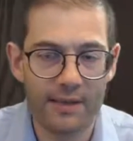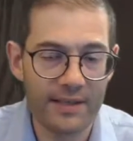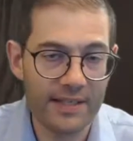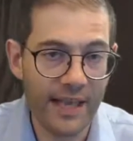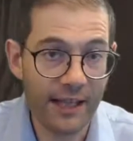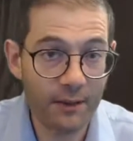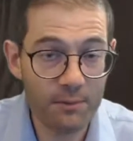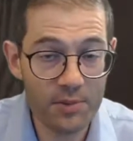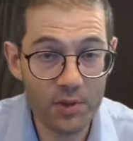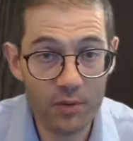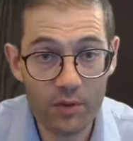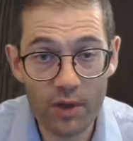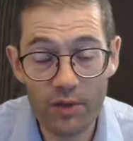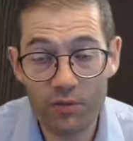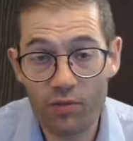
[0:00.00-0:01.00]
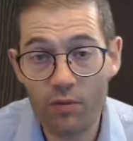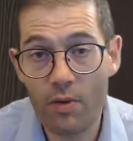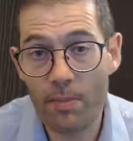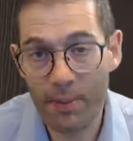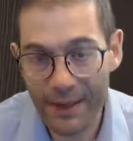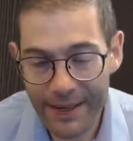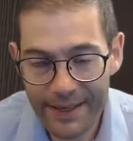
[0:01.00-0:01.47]
This helps you go through
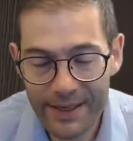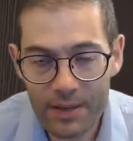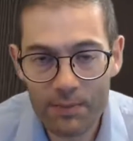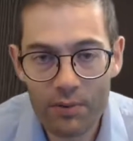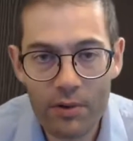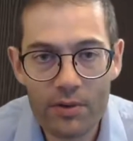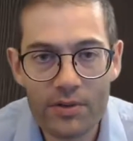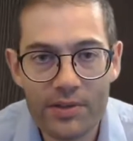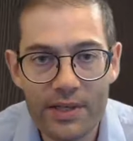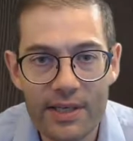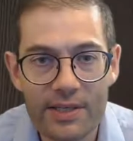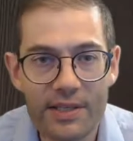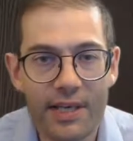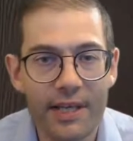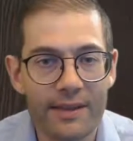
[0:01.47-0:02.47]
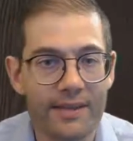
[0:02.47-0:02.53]
a planning process.